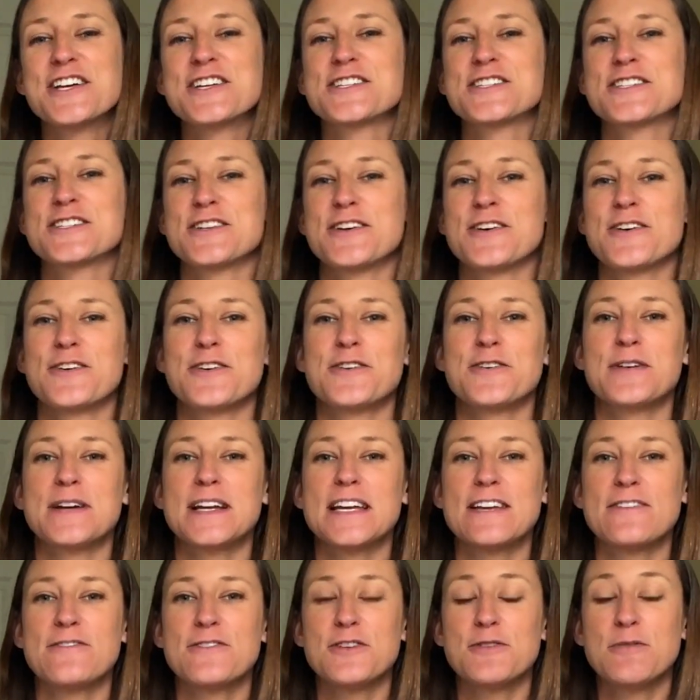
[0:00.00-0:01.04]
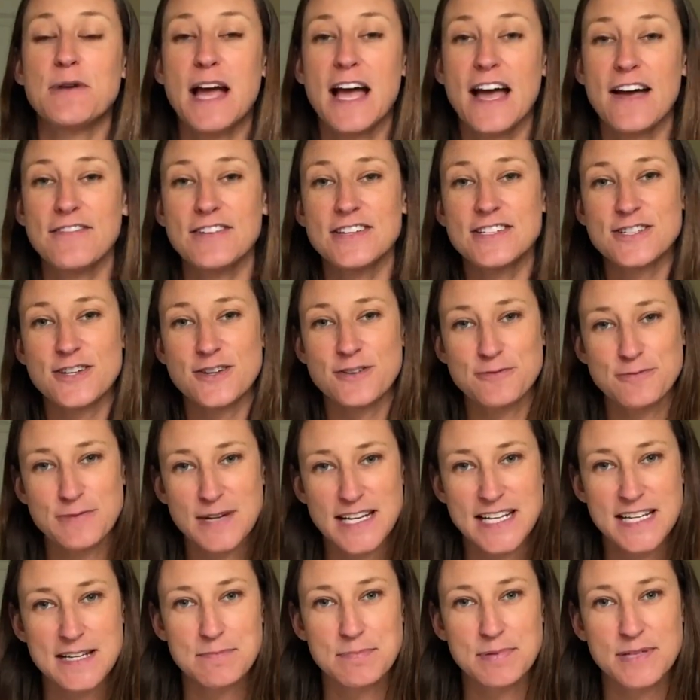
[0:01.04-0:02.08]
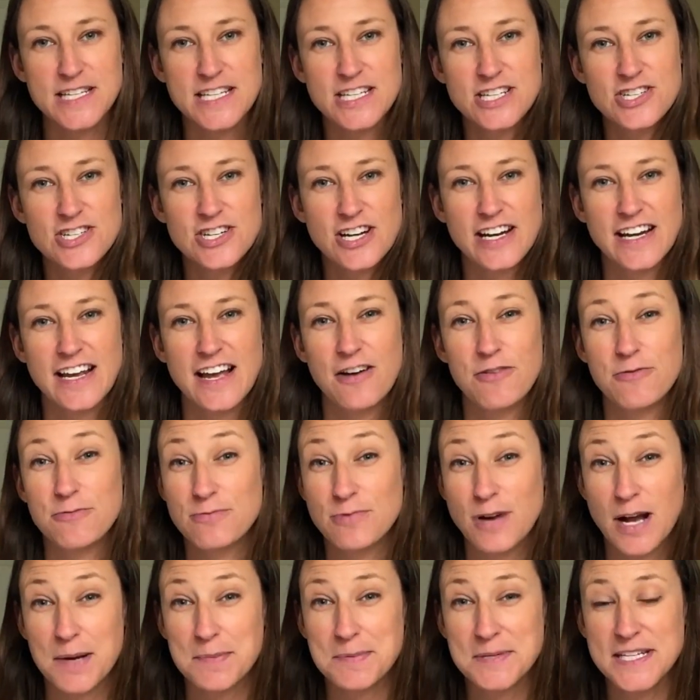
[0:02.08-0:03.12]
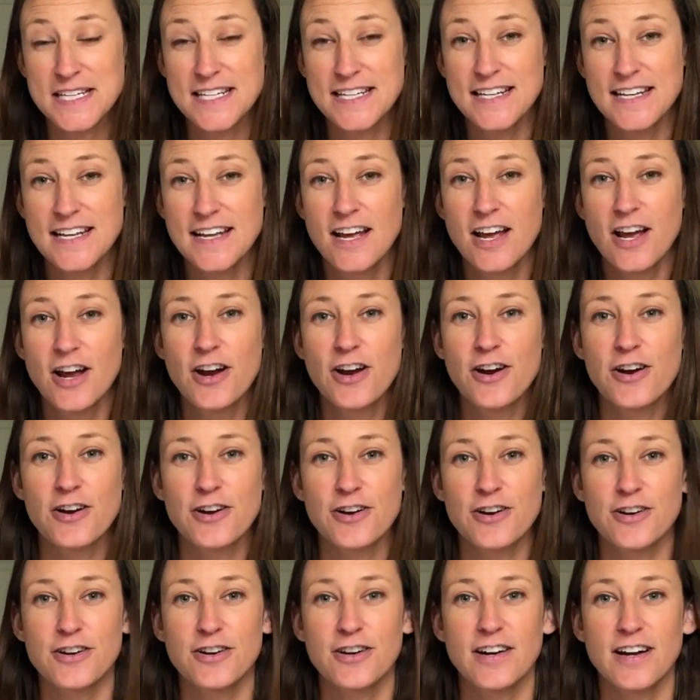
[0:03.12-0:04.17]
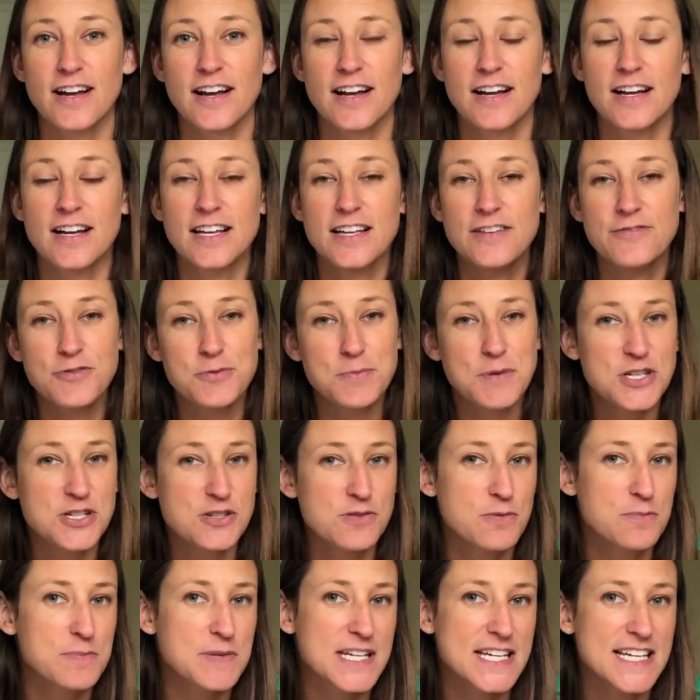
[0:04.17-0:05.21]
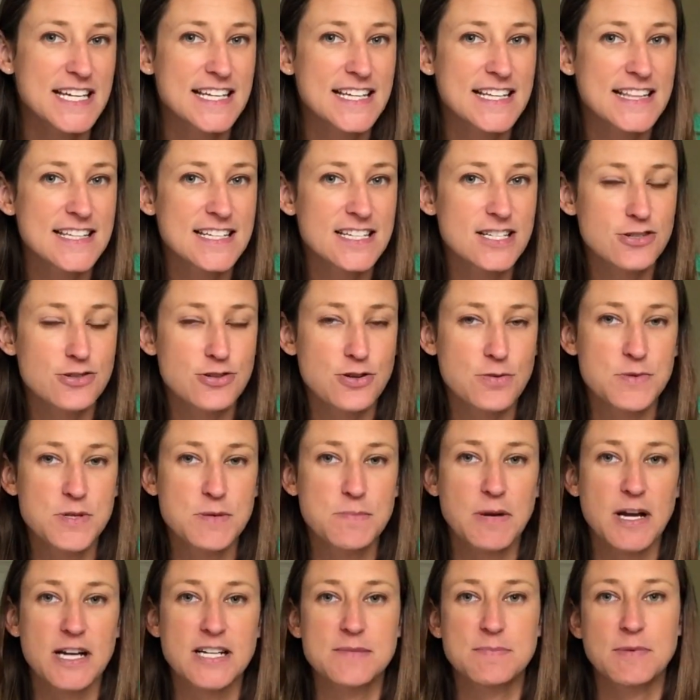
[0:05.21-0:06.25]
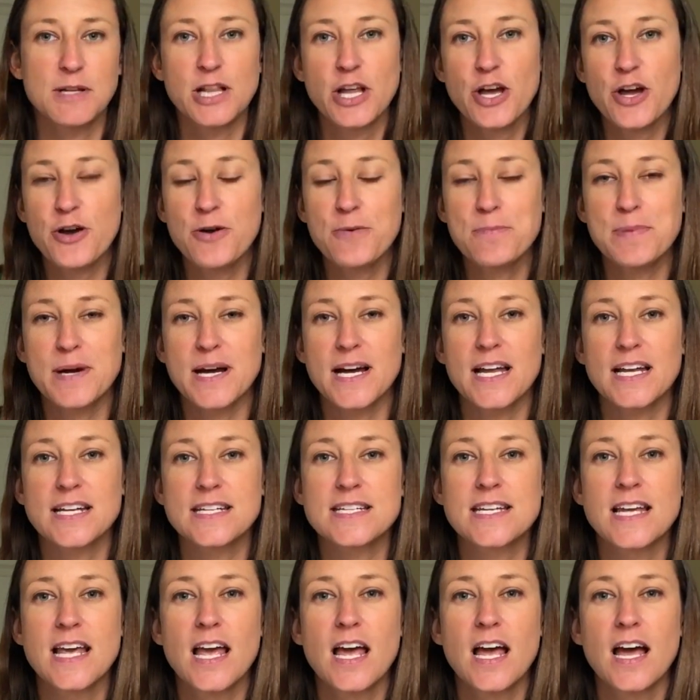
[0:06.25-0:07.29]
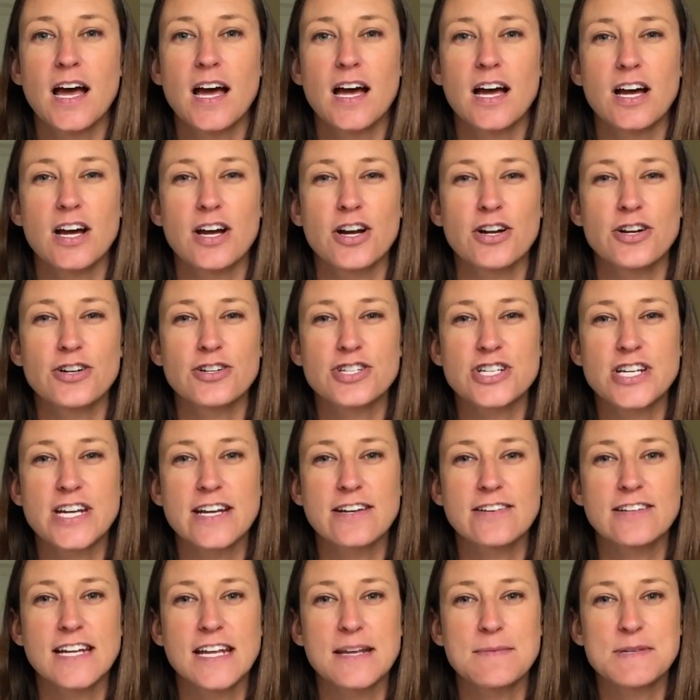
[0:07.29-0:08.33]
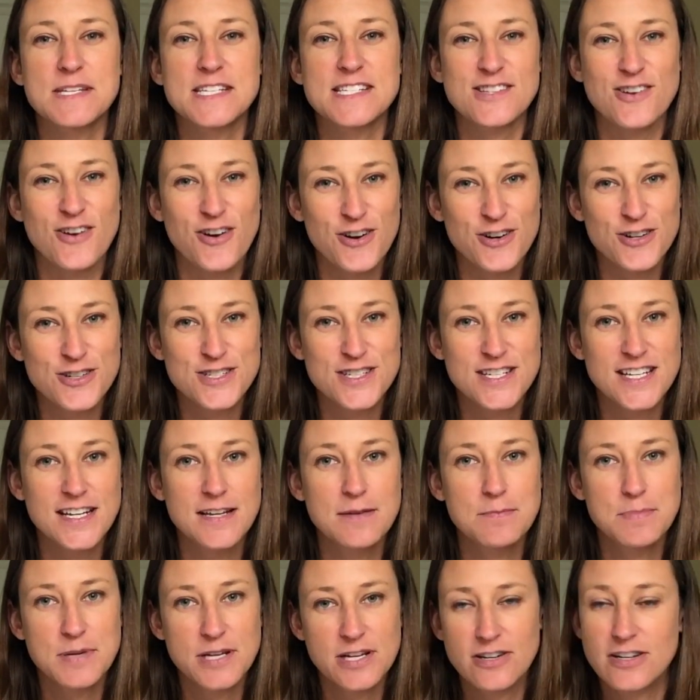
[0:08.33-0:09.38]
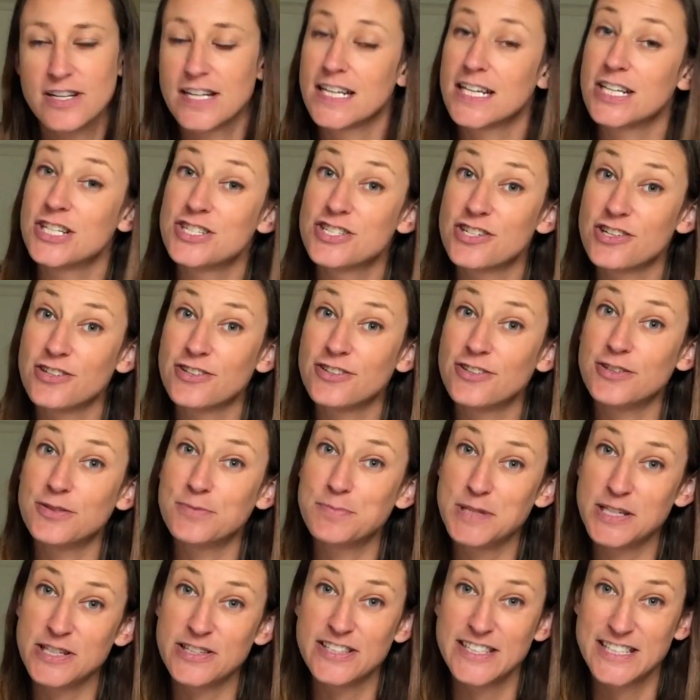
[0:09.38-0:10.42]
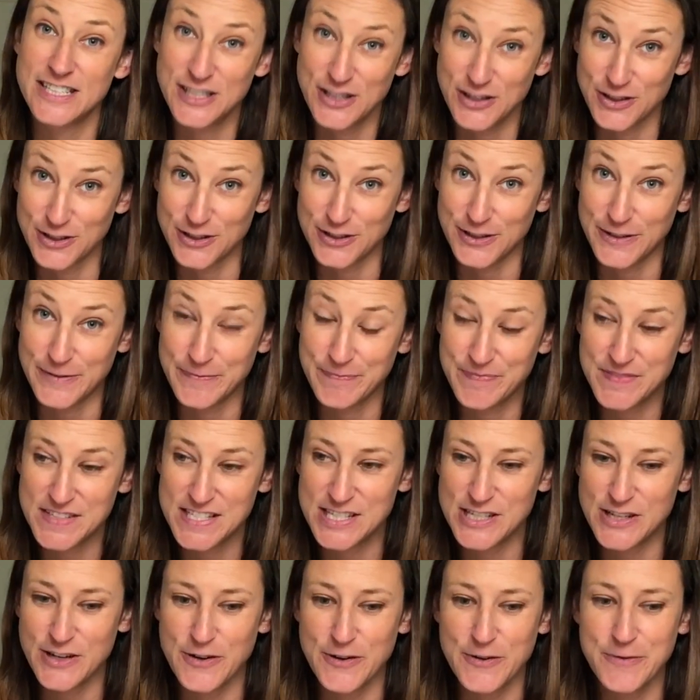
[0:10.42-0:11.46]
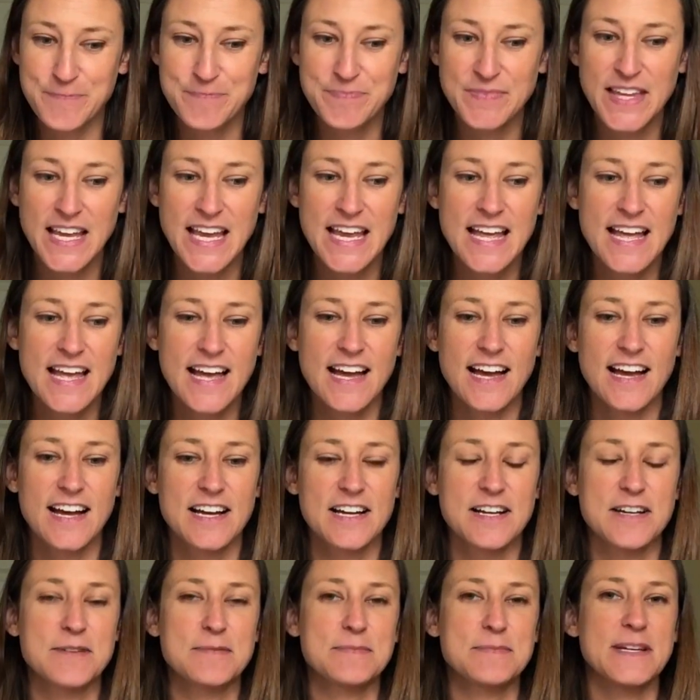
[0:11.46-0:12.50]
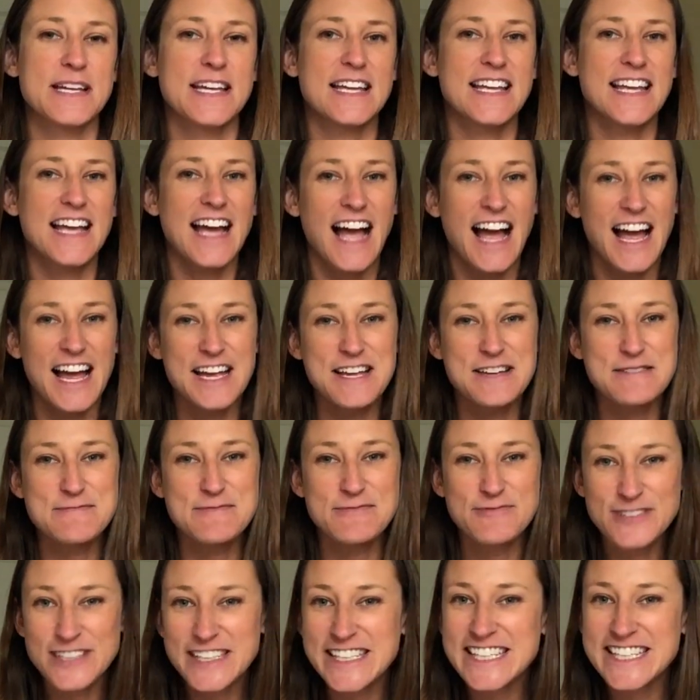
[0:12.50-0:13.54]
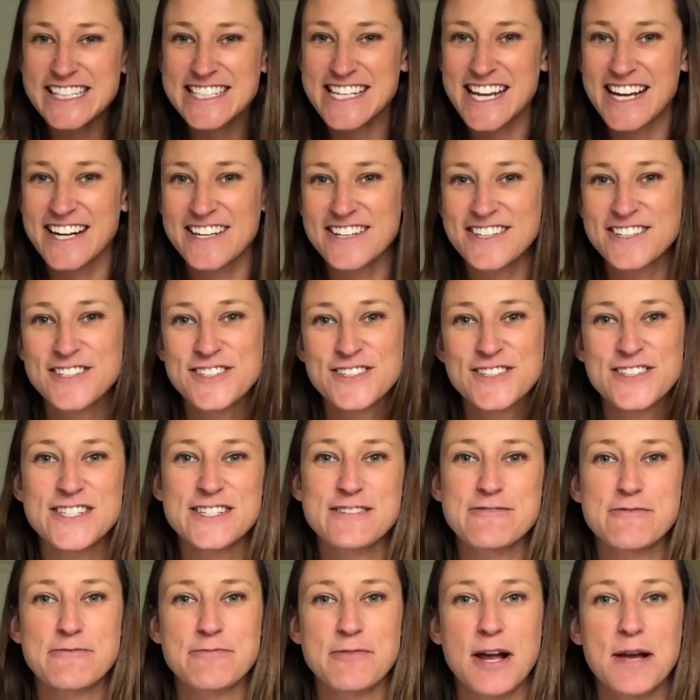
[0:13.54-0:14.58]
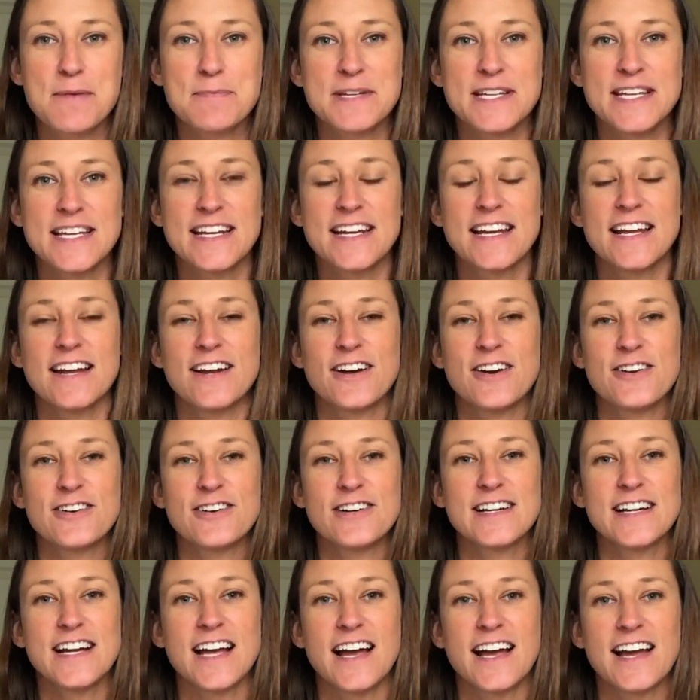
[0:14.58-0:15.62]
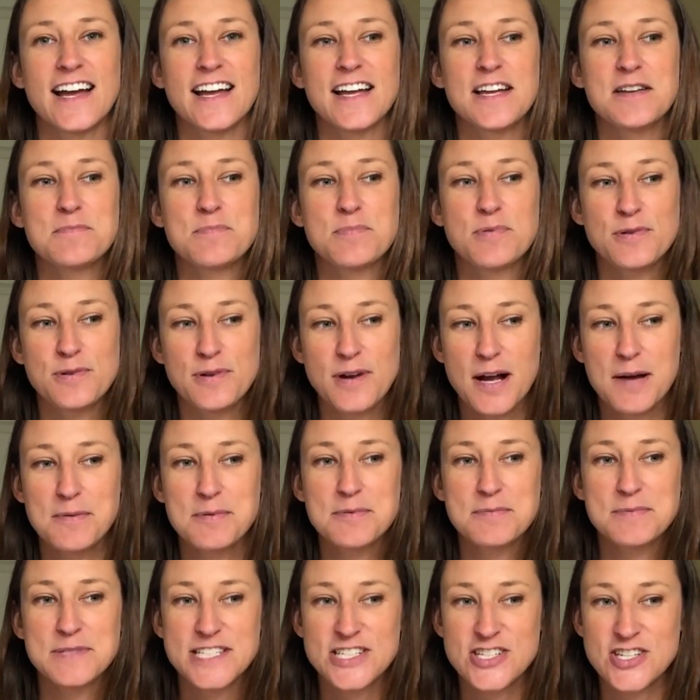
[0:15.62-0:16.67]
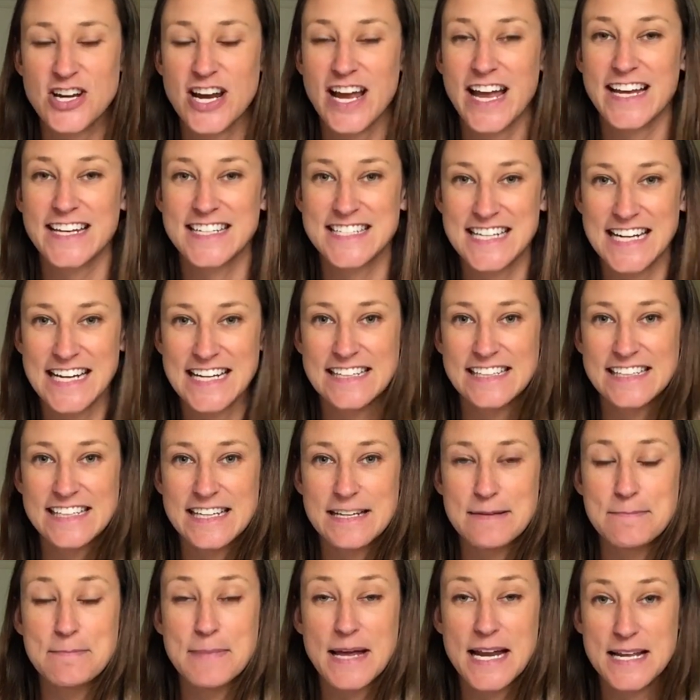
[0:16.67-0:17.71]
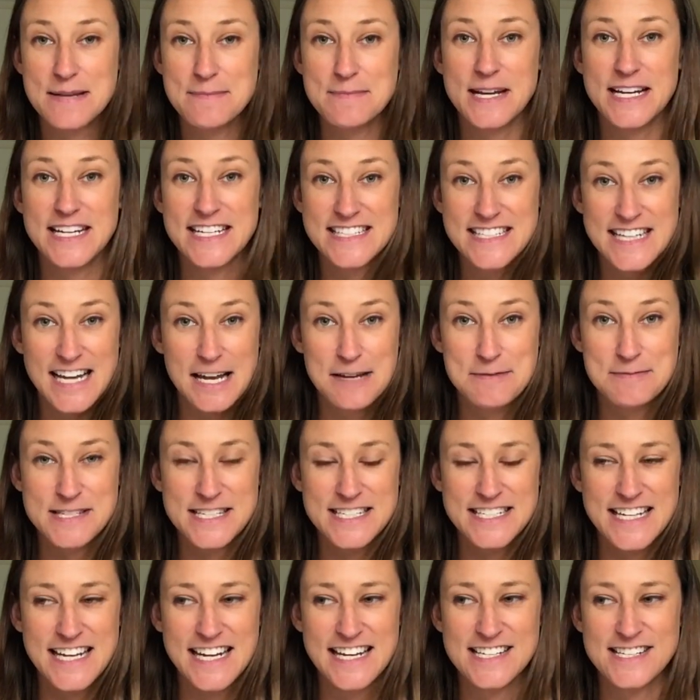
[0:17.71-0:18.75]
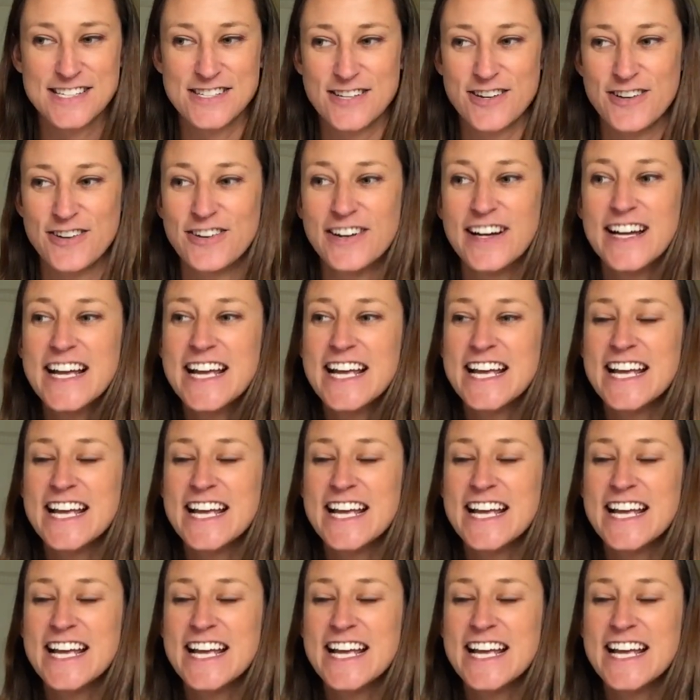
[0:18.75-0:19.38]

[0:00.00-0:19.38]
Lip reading: So if you haven't already, please check out Robyn. Her information will be in the description box below, but her channel name is art.journal.girl. So I am really excited to do this with Robyn. Her and I probably chat daily, many times a day, so